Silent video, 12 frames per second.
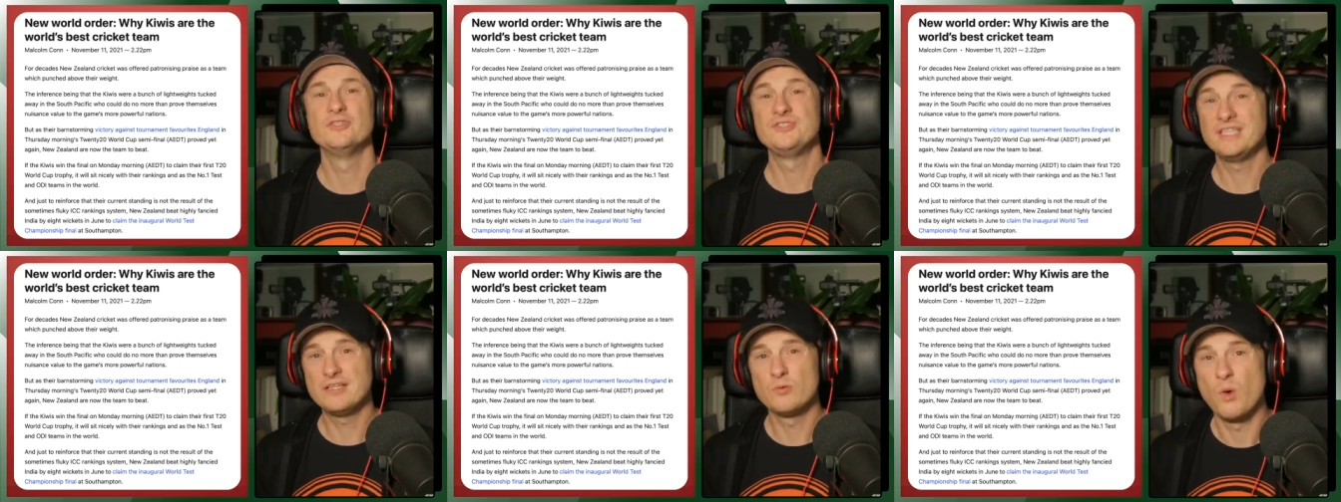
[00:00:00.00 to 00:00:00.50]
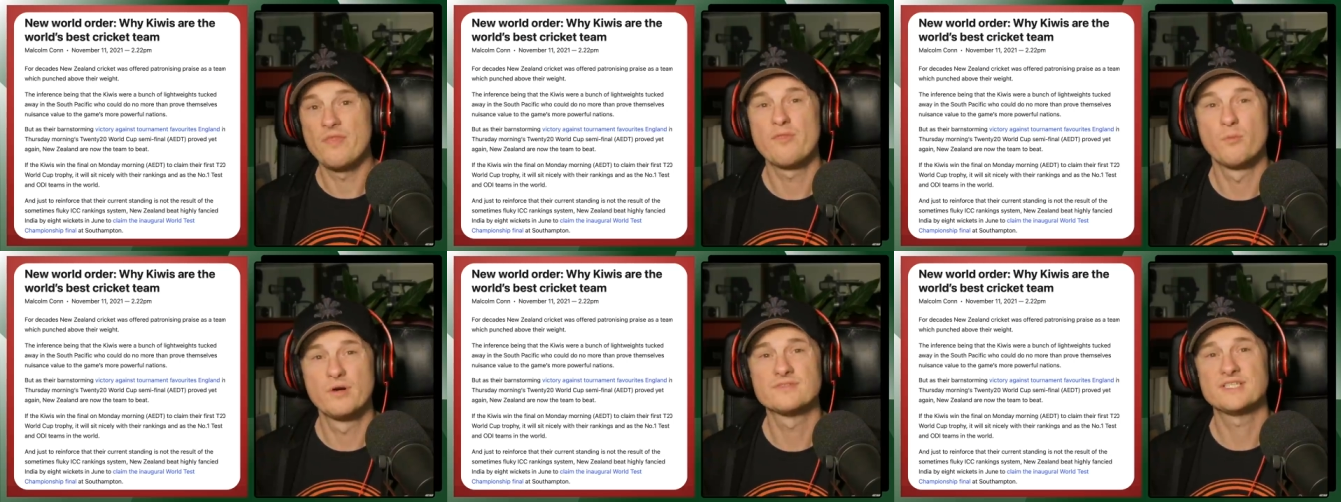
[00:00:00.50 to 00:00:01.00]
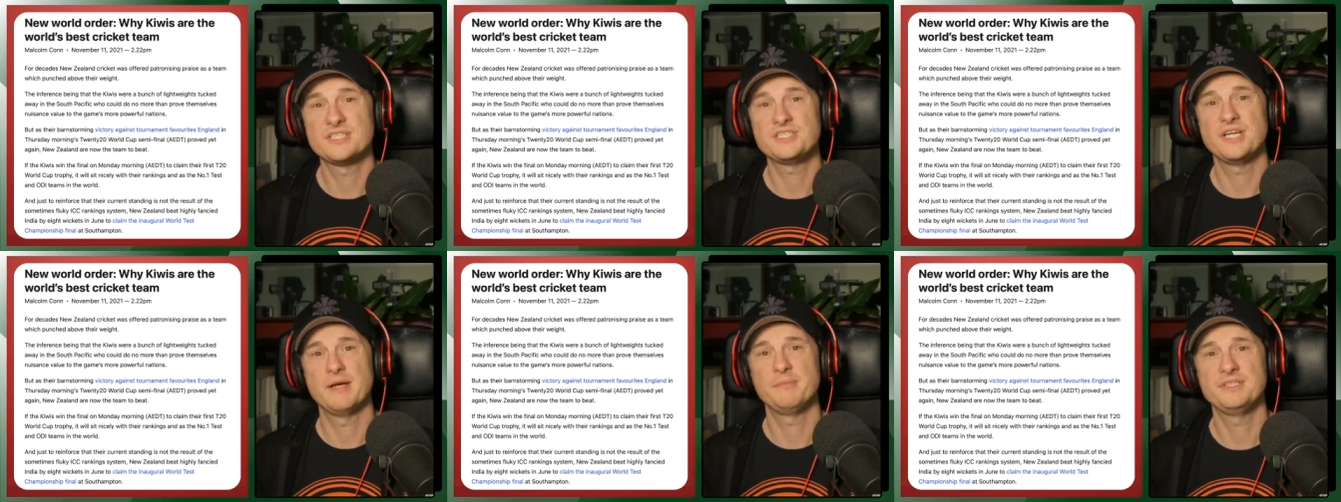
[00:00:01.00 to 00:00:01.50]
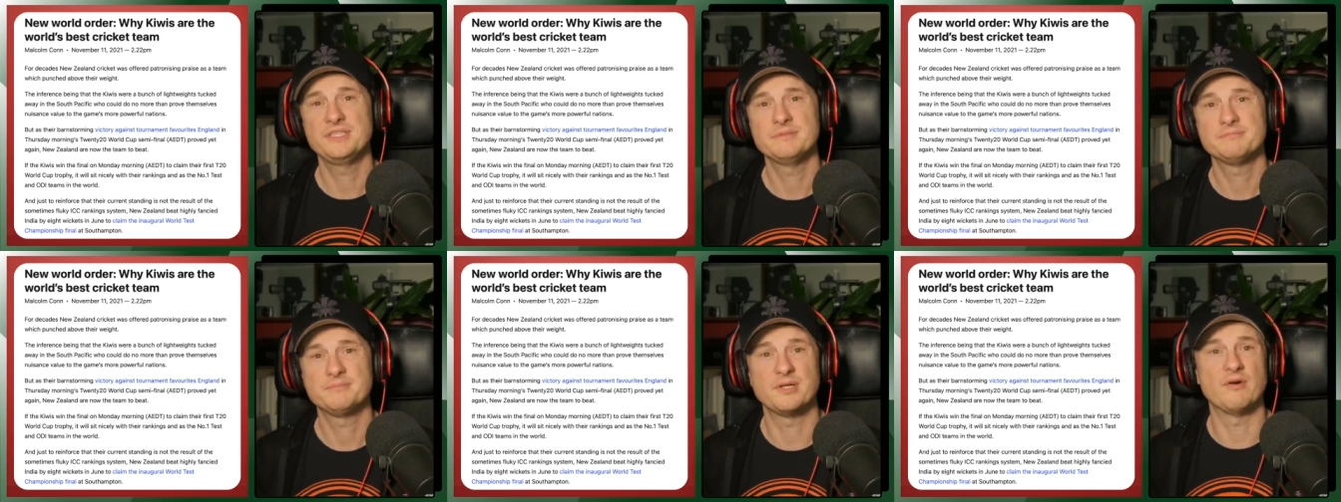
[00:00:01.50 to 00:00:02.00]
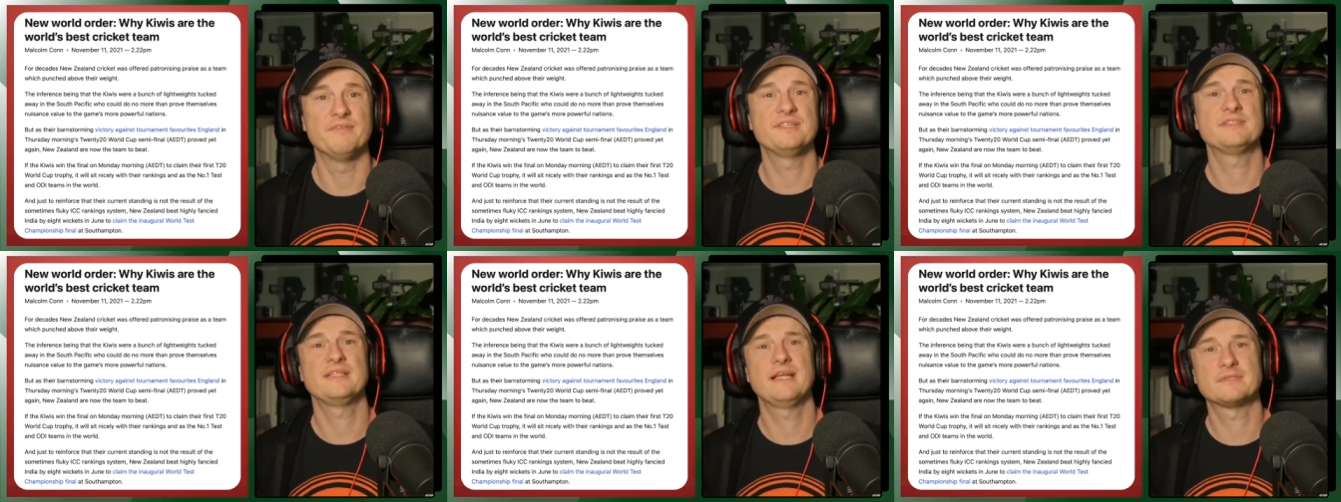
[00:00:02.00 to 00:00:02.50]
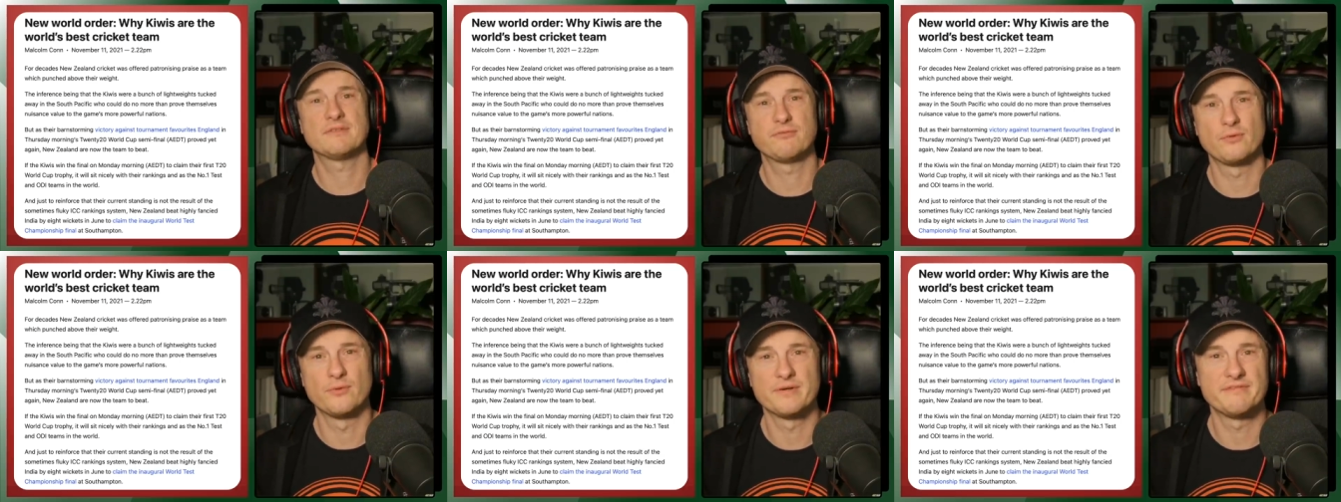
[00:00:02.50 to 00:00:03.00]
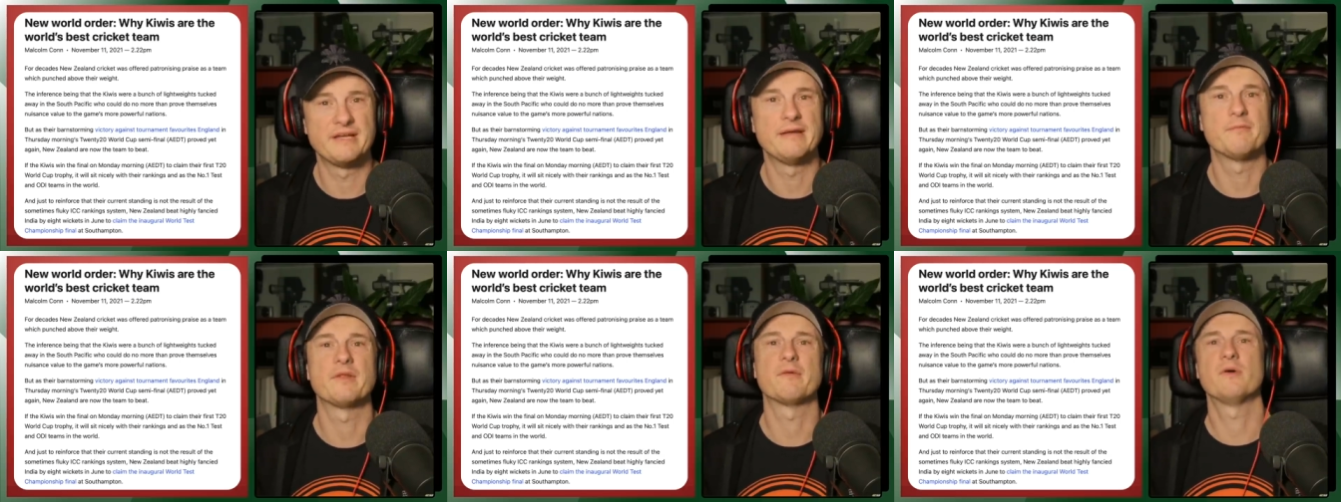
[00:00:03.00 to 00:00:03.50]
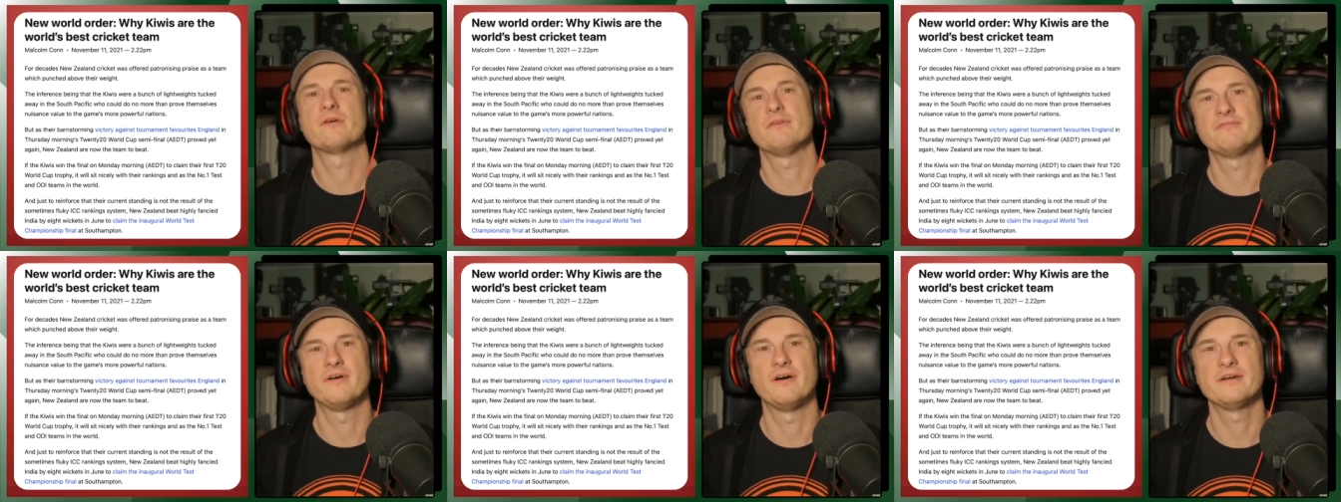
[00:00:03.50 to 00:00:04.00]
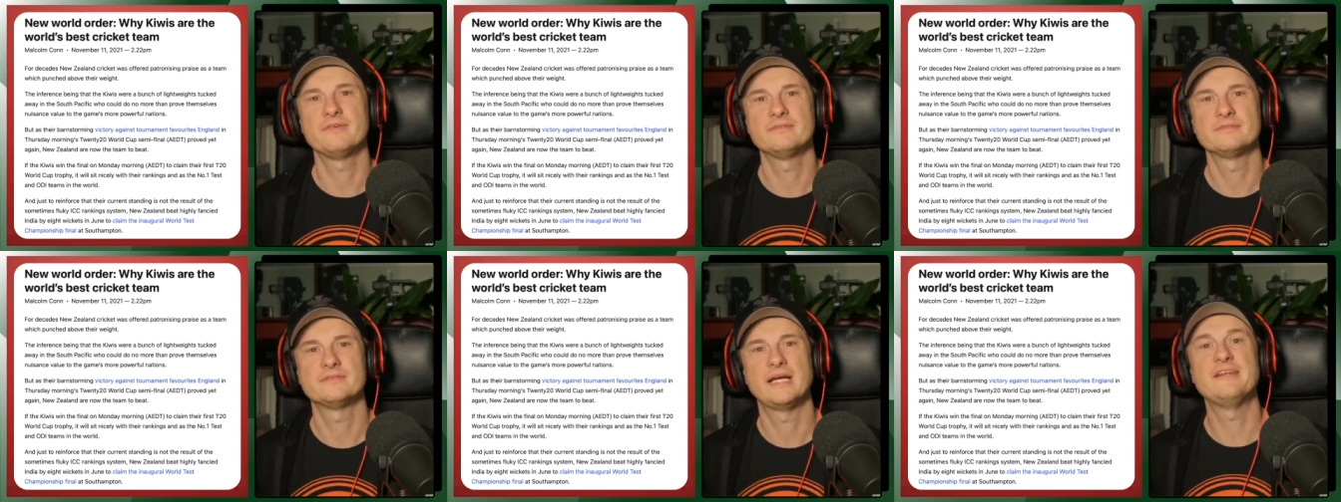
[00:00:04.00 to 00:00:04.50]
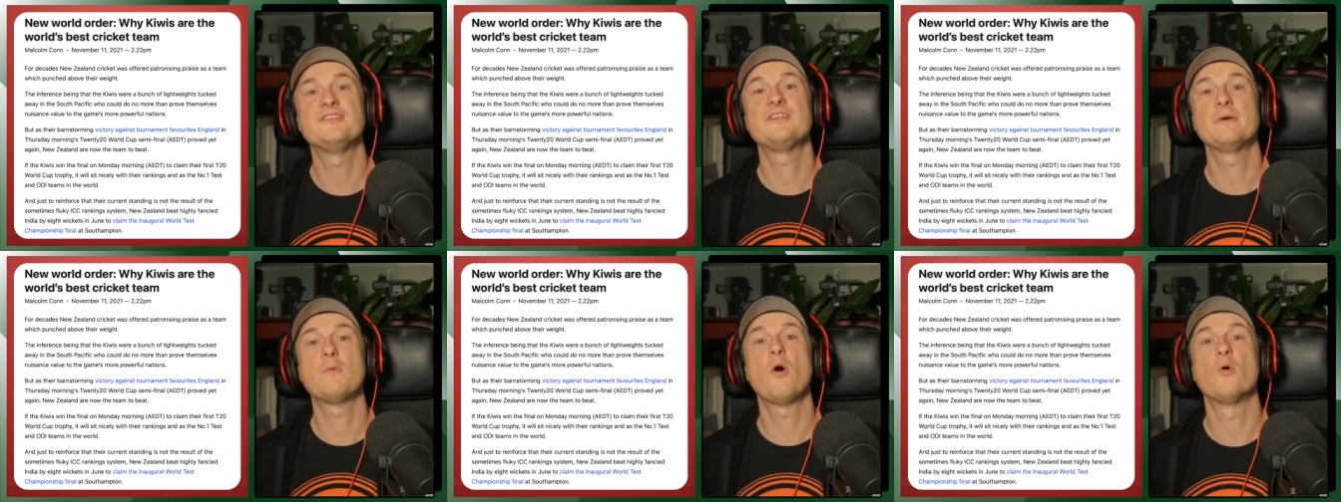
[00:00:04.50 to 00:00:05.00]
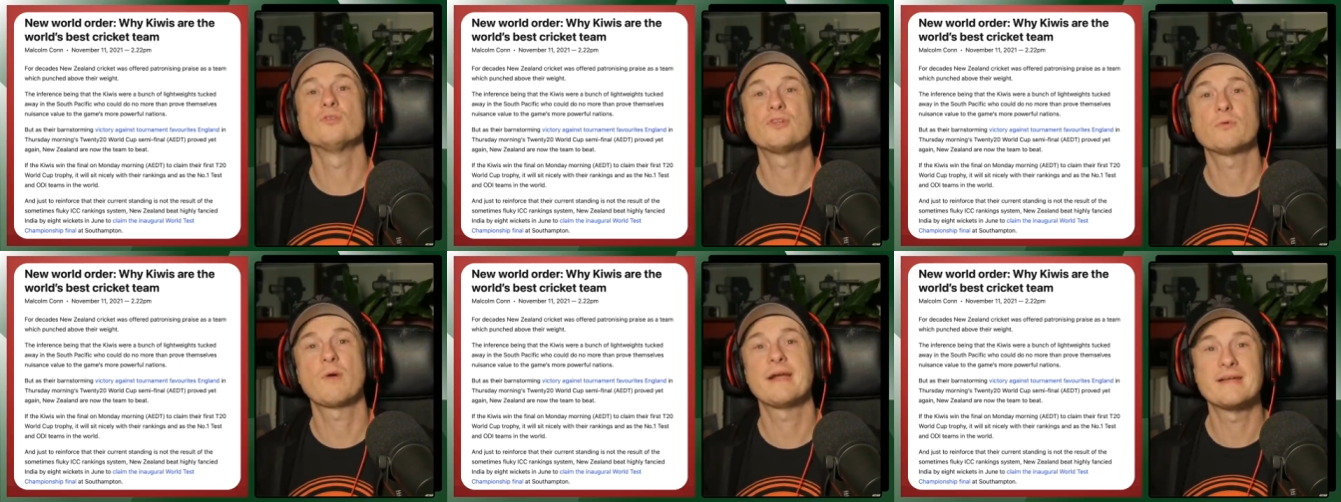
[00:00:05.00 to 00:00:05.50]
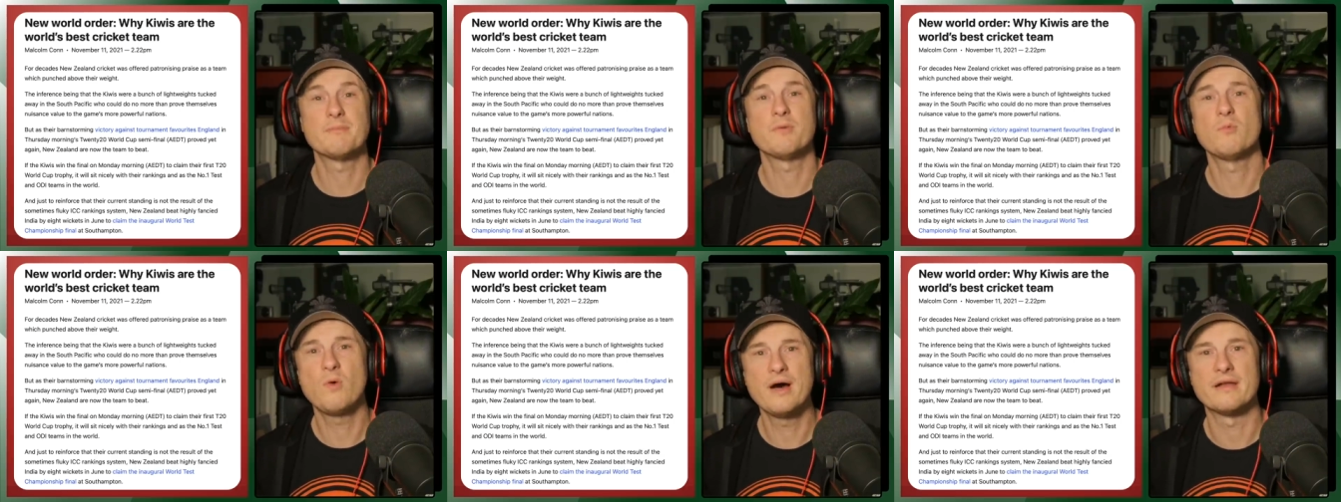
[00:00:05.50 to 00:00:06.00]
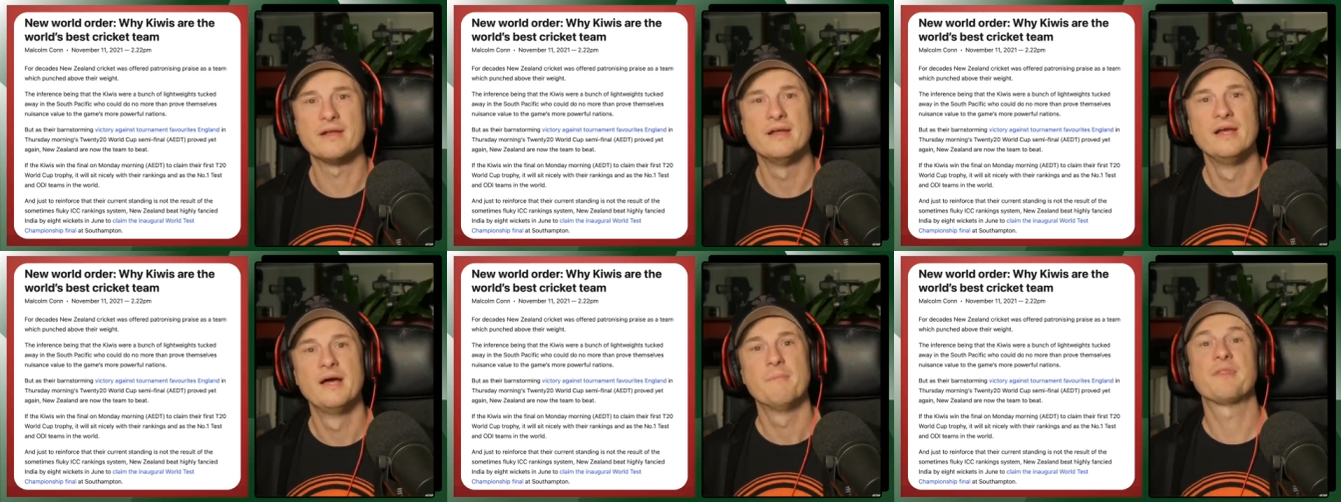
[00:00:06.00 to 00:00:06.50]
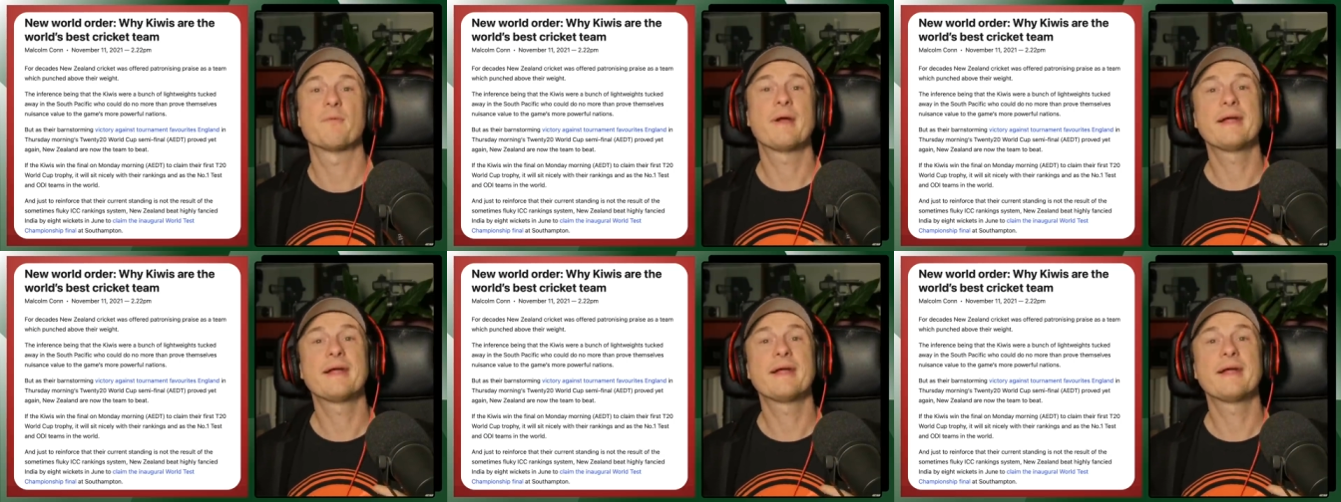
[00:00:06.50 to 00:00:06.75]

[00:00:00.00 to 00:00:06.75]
New Zealand won the World Test Championship, but obviously that was a flawed event with a one-off final. And New Zealand were also ranked number one, but the